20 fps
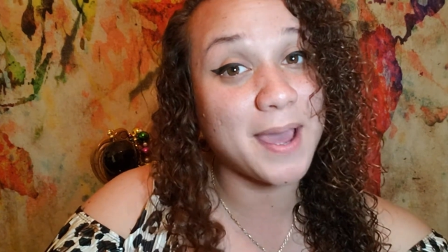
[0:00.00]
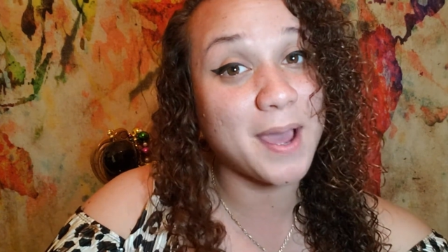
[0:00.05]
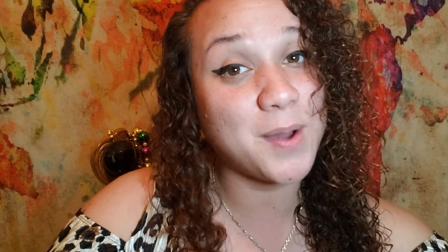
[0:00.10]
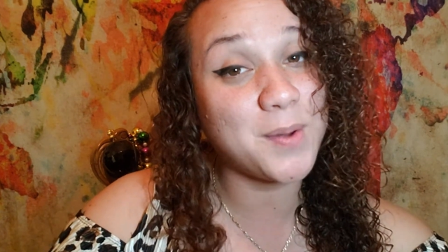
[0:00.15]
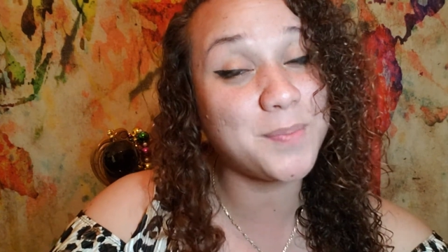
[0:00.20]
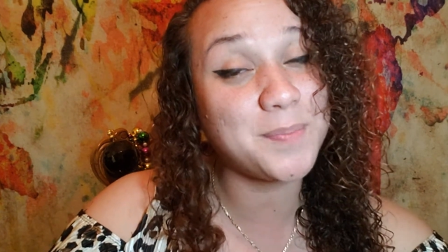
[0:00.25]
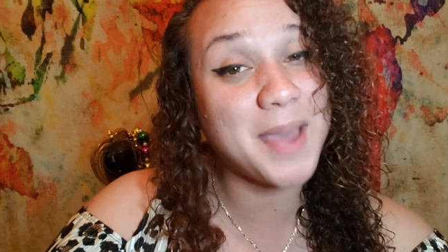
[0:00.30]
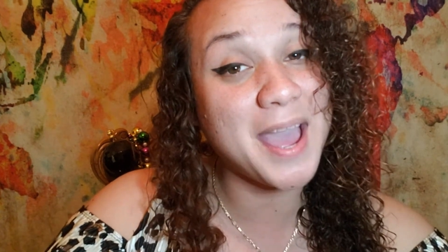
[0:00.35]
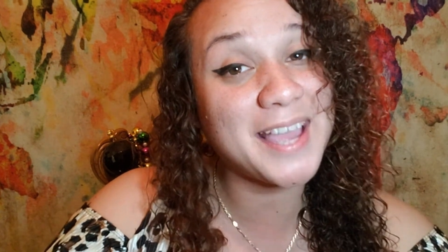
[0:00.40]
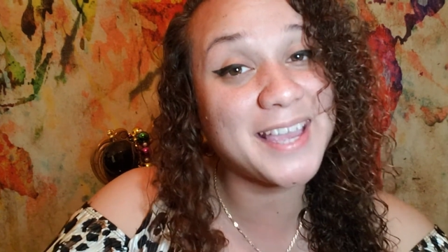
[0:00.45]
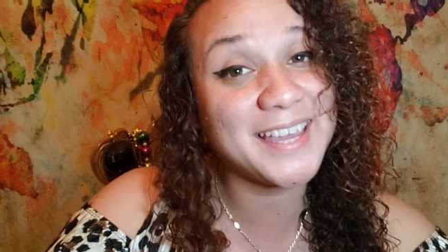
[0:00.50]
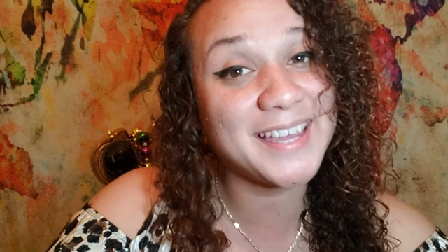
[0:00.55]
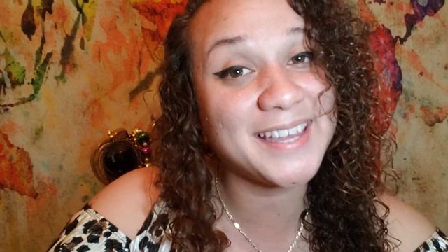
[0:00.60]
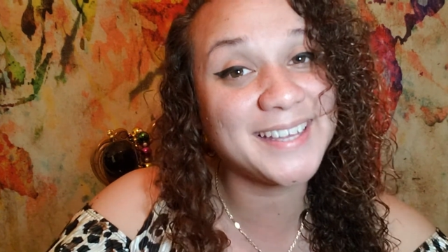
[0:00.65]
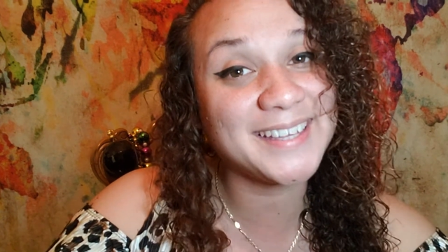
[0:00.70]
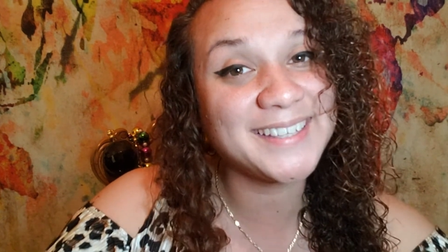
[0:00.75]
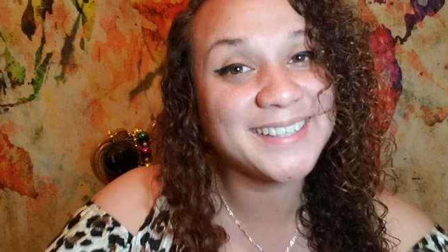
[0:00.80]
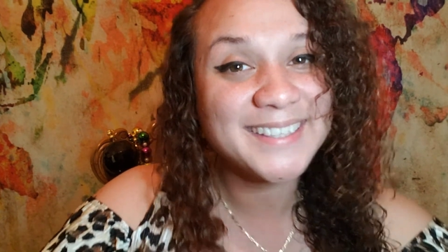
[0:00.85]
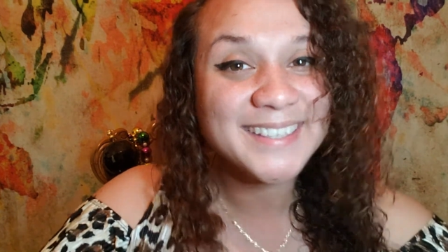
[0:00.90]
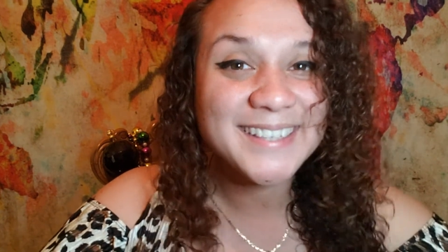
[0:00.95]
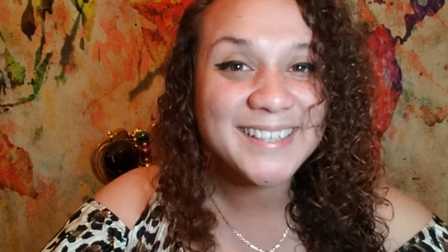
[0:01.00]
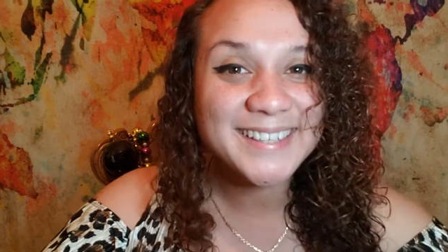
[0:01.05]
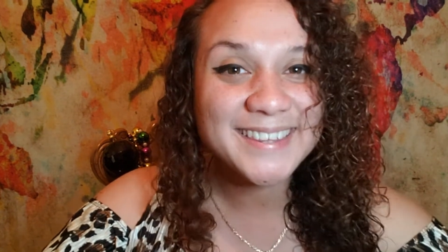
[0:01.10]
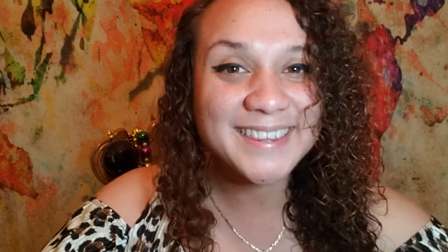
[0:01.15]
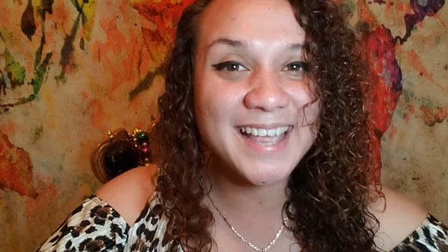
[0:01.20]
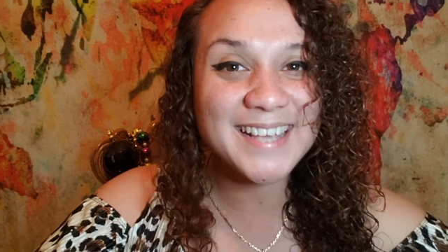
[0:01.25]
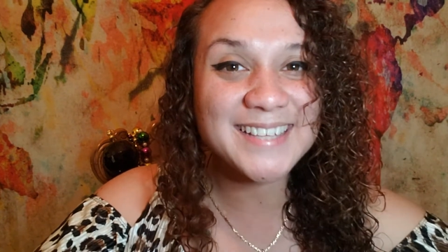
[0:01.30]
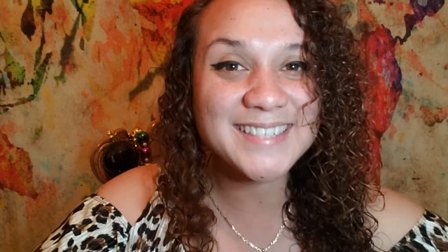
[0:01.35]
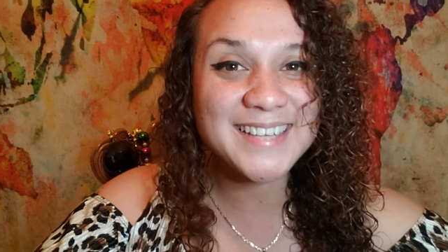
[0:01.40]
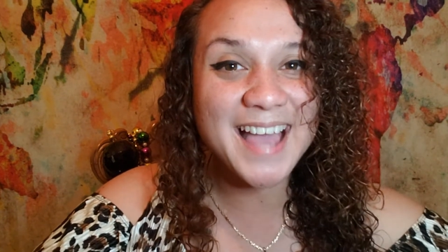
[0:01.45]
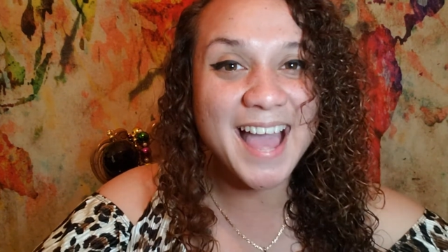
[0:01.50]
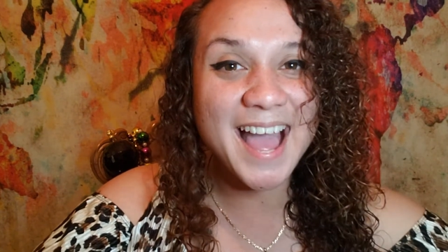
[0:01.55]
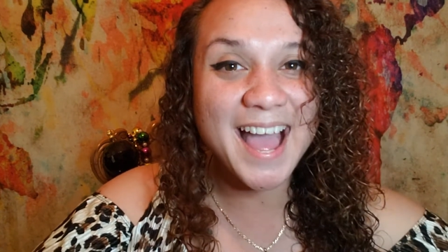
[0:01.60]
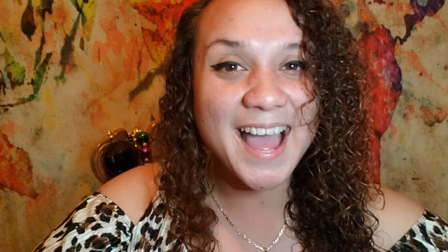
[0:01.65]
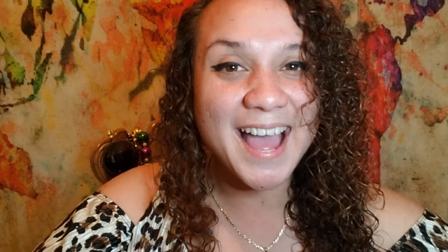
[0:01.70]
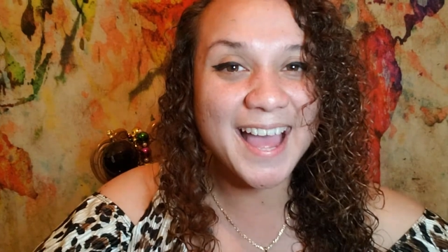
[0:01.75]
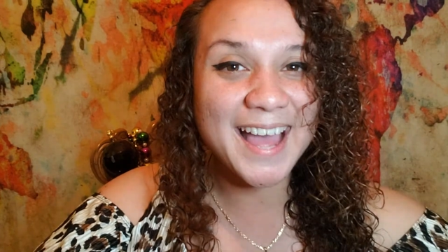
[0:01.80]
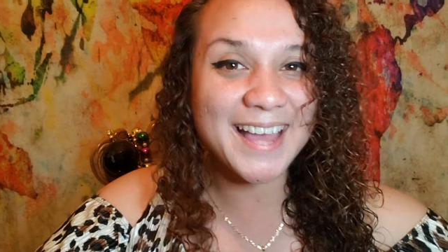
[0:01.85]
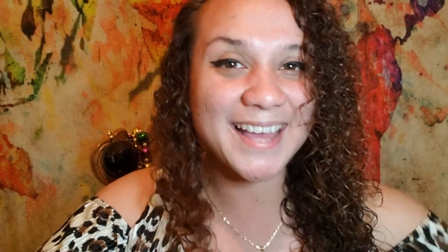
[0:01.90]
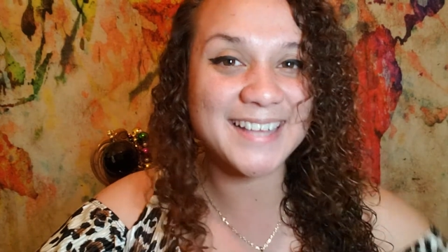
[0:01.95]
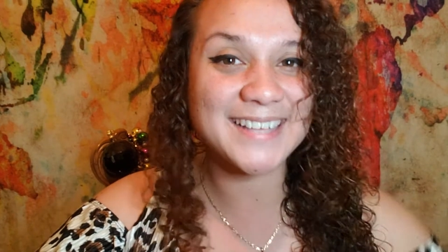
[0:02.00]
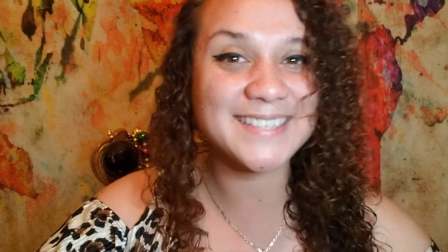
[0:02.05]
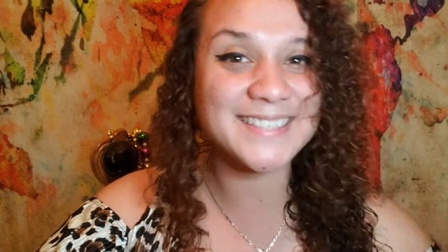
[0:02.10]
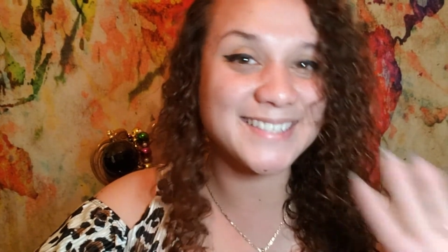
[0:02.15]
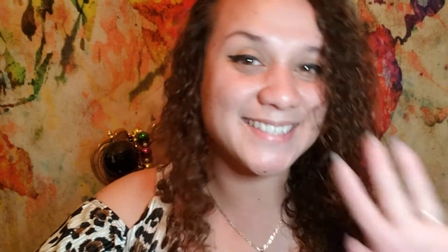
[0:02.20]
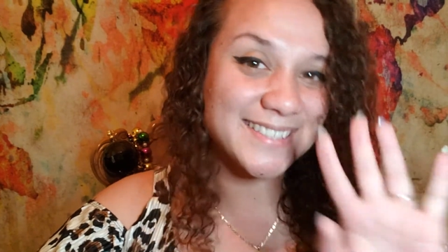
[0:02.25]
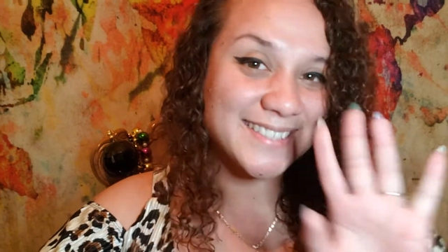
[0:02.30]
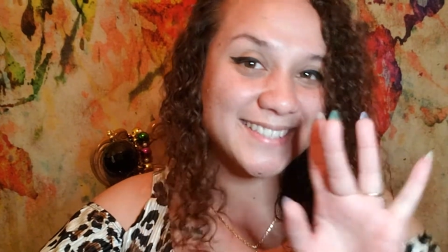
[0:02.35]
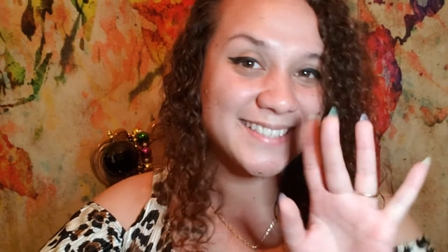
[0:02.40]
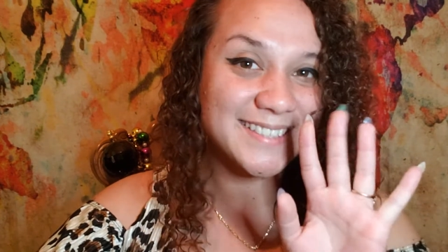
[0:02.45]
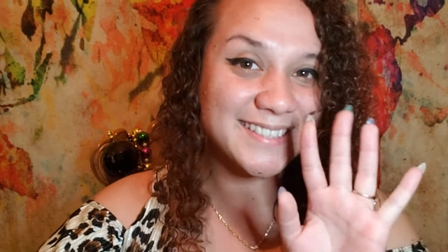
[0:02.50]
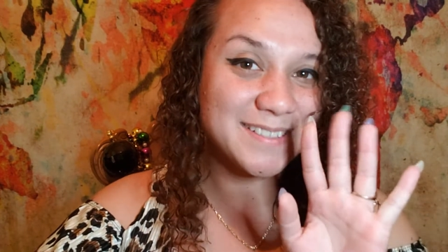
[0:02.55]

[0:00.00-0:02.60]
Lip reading: about packing. Thanks guys.